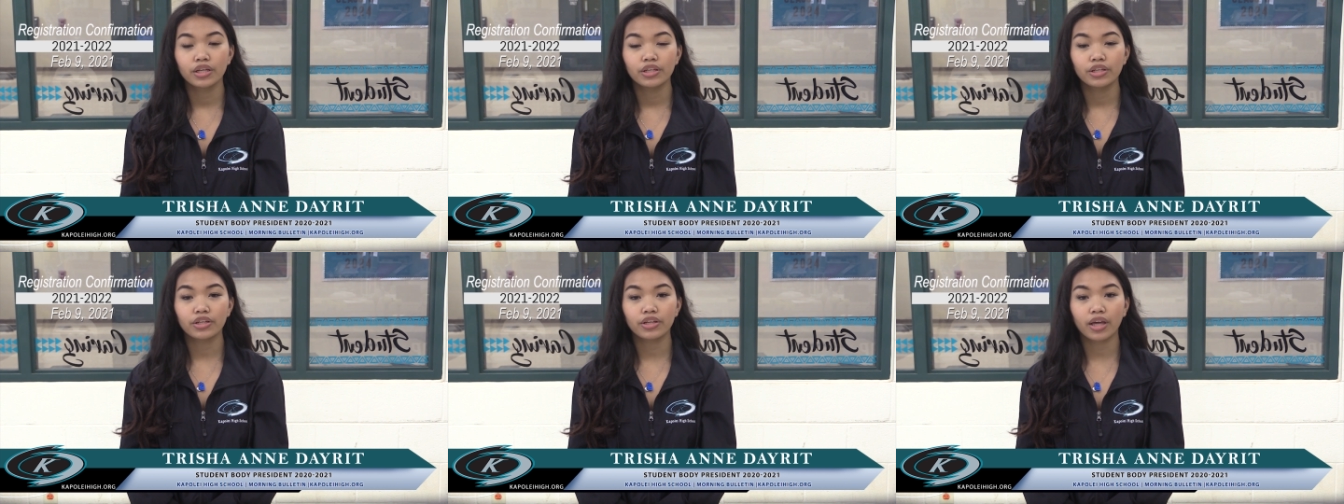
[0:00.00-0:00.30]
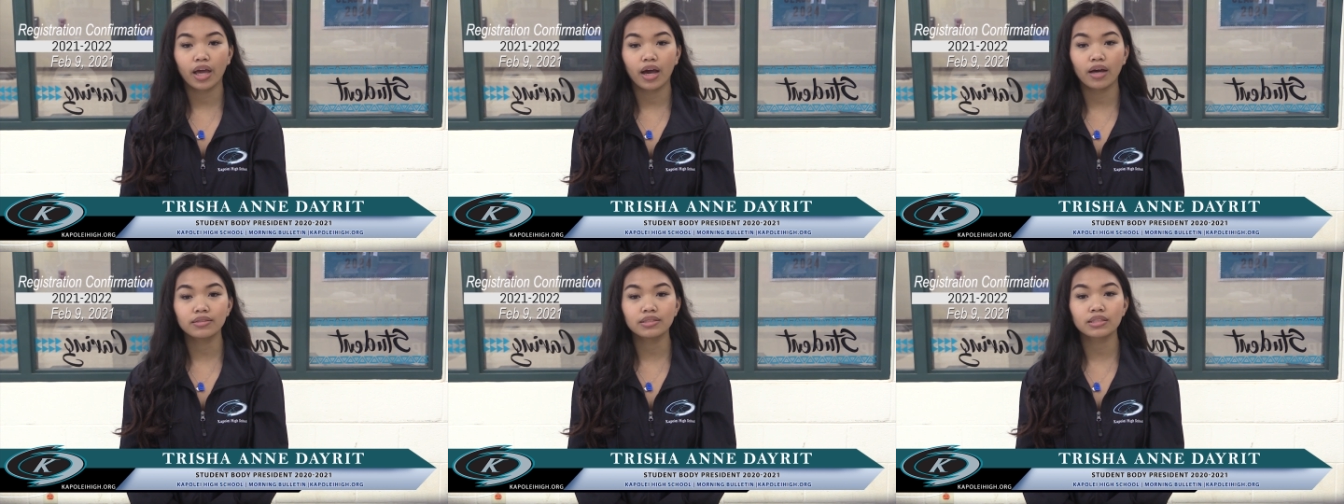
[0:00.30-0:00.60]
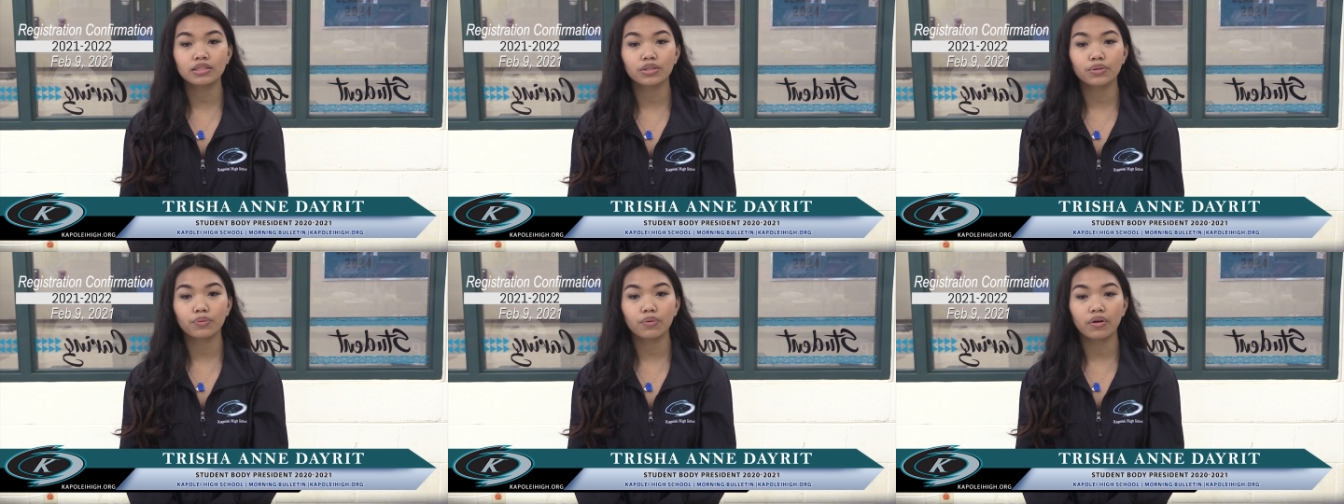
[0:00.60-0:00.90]
Your
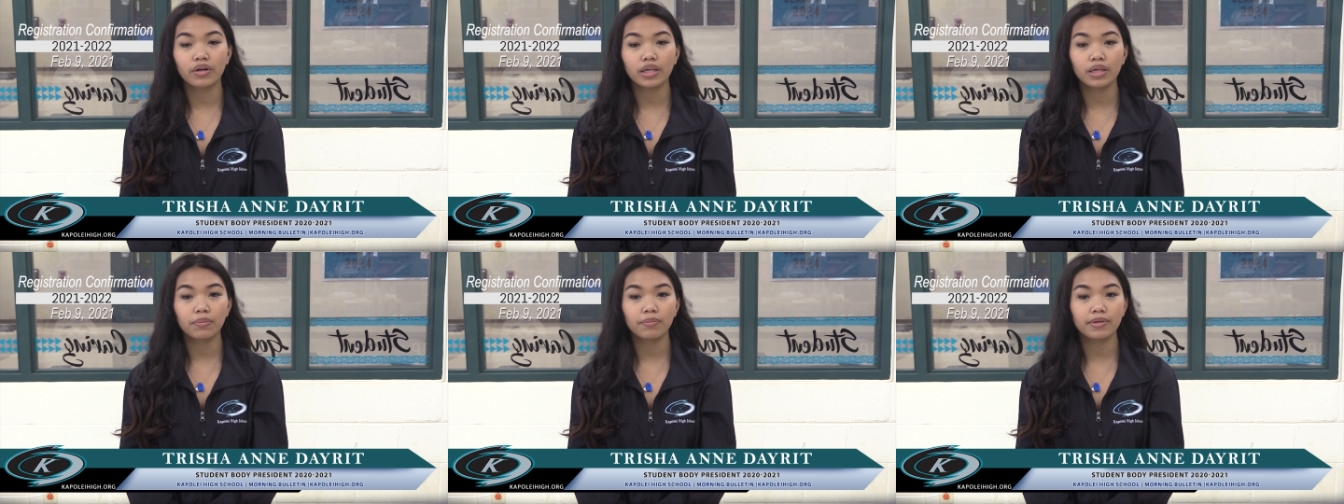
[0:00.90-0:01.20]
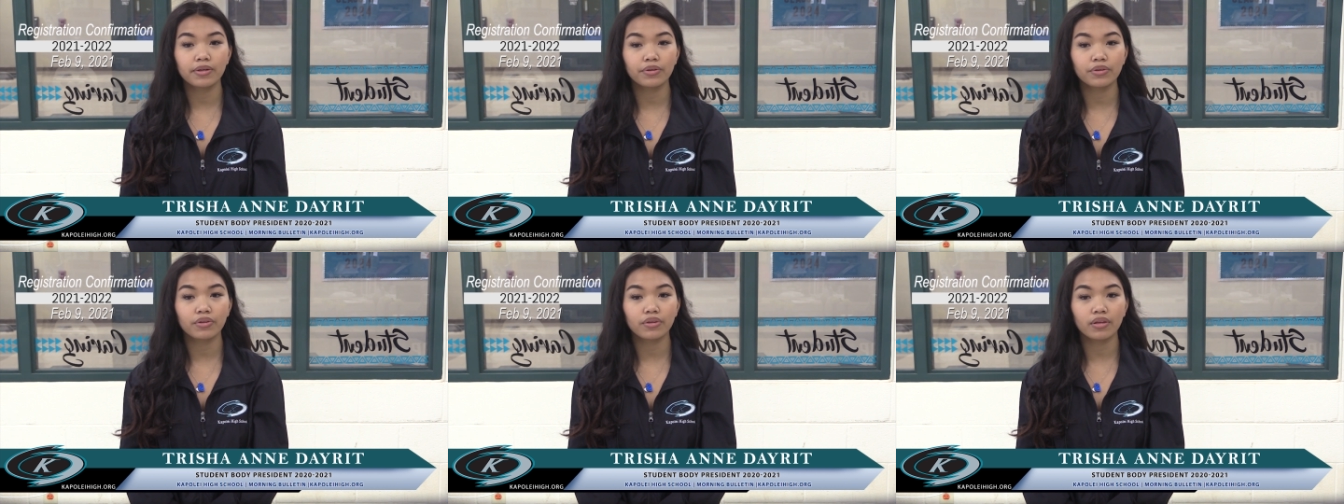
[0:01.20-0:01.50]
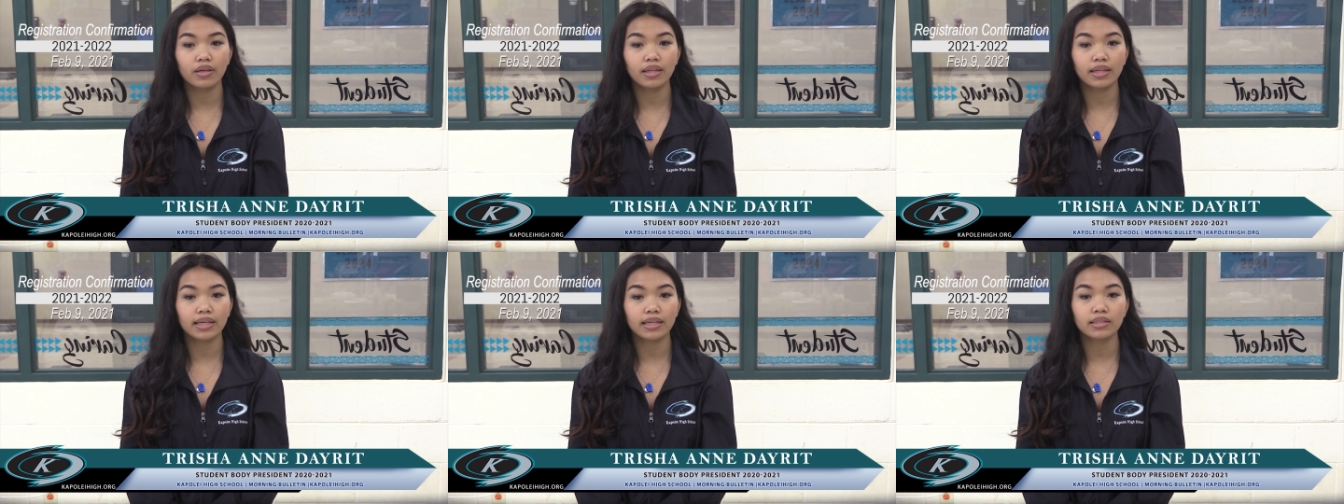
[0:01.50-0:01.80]
counselor will email you
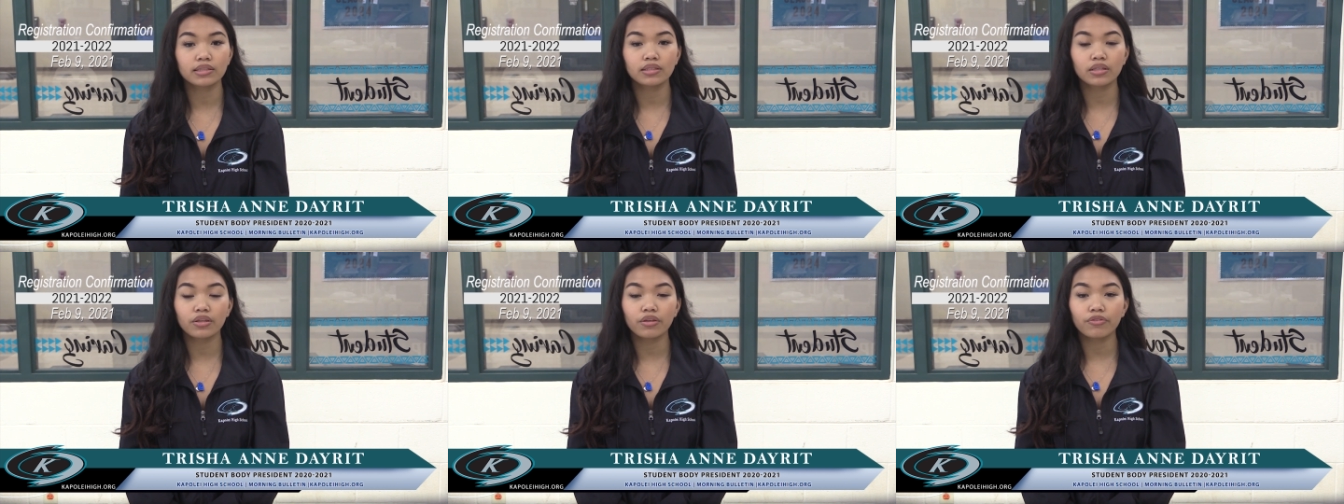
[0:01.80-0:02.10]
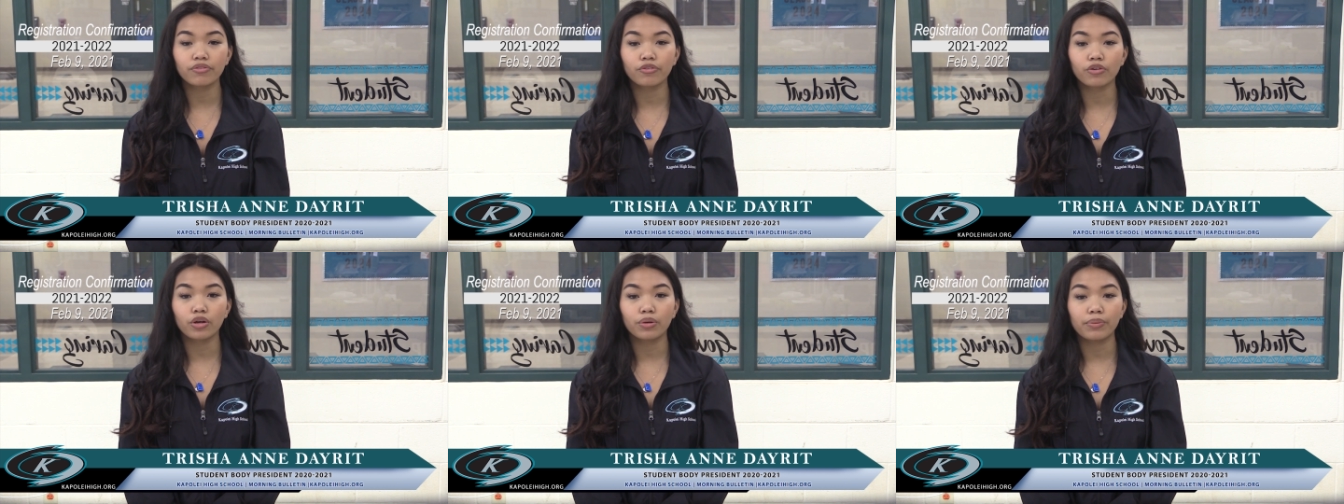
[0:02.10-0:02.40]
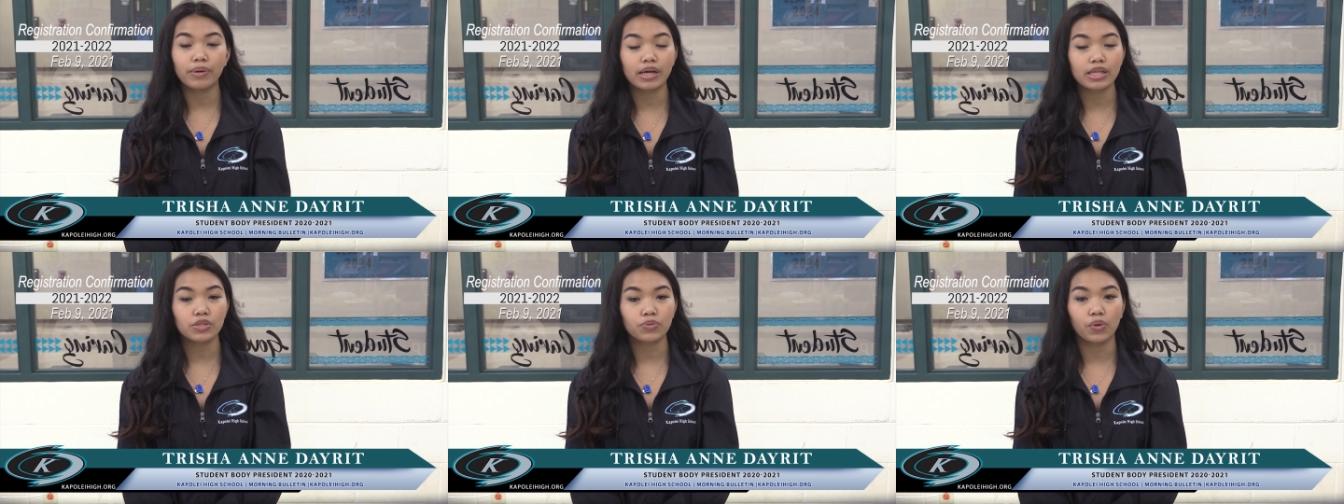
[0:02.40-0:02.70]
the link to the
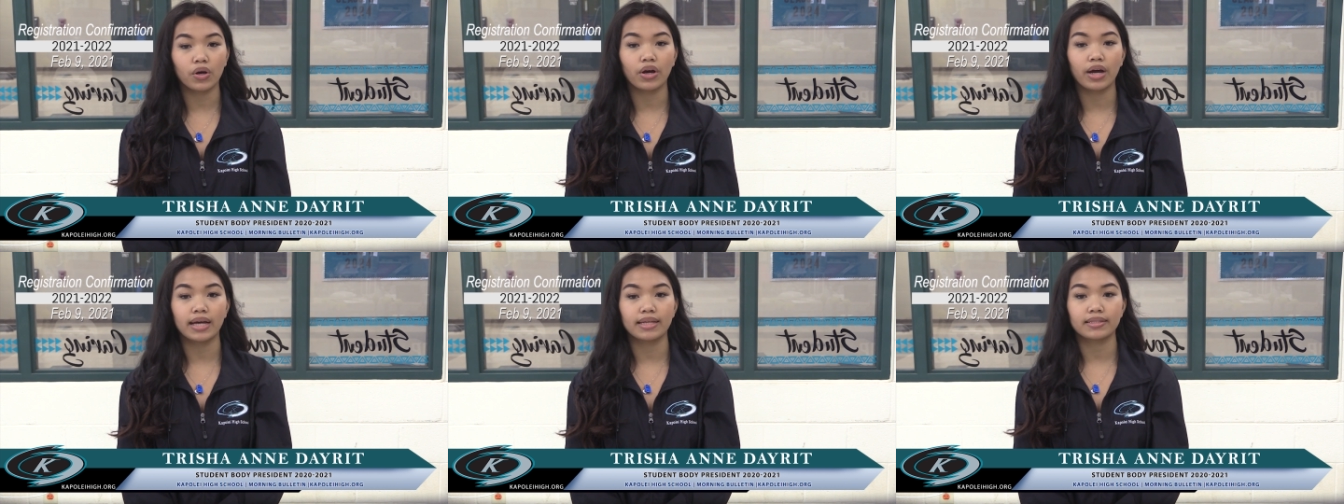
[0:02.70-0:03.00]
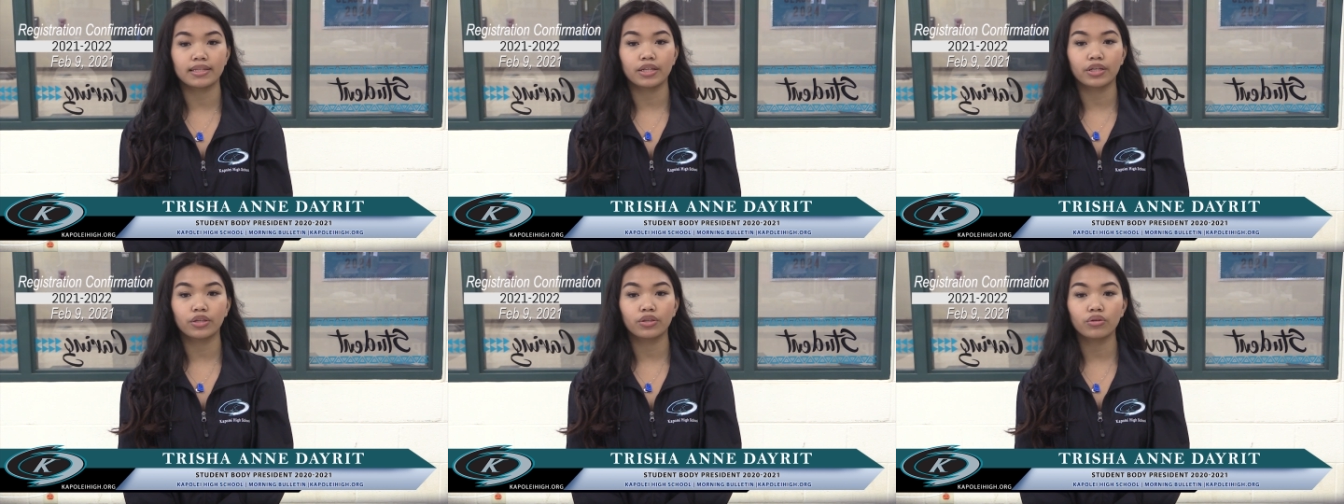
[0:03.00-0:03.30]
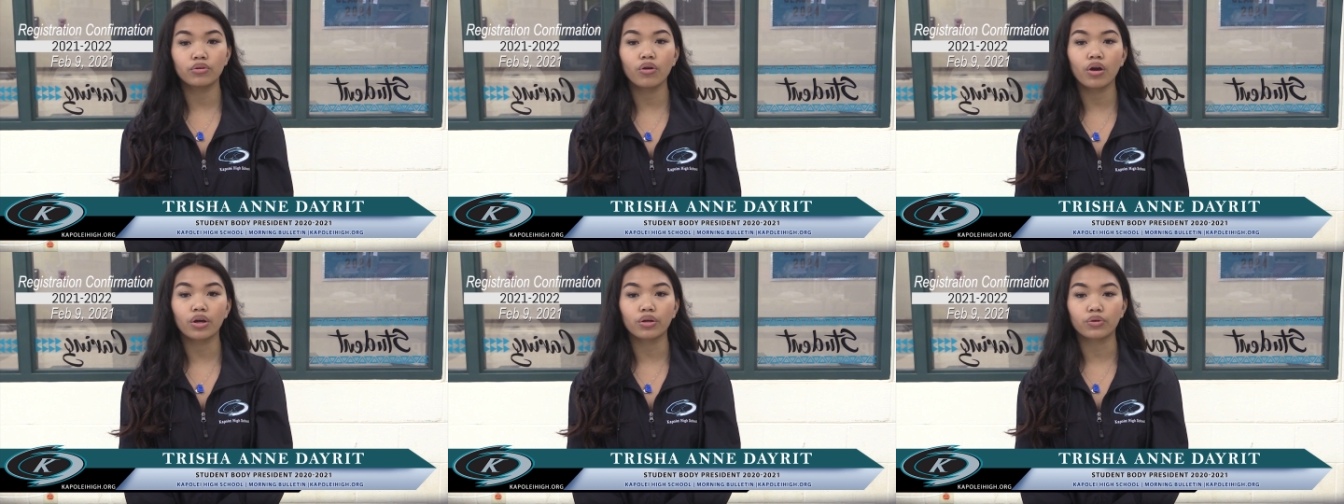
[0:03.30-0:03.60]
form as well as a
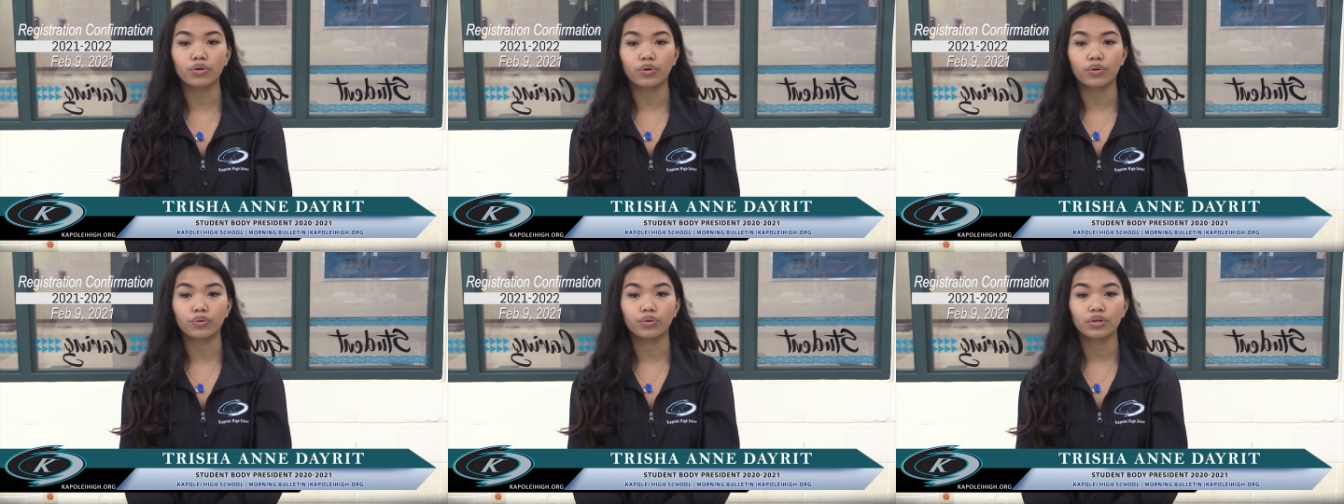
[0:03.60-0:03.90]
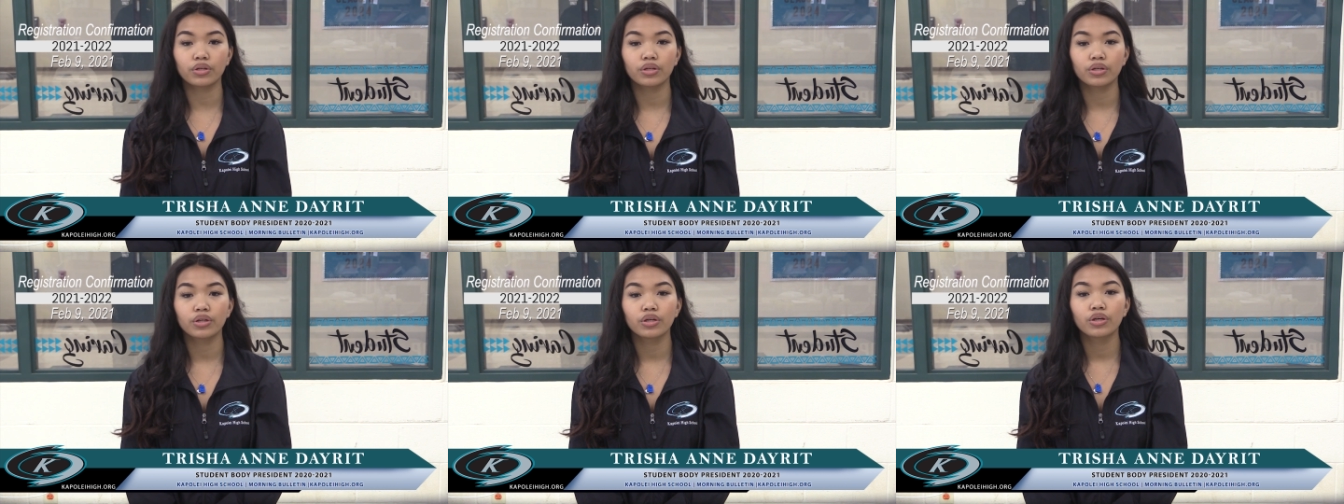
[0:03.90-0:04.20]
QR code.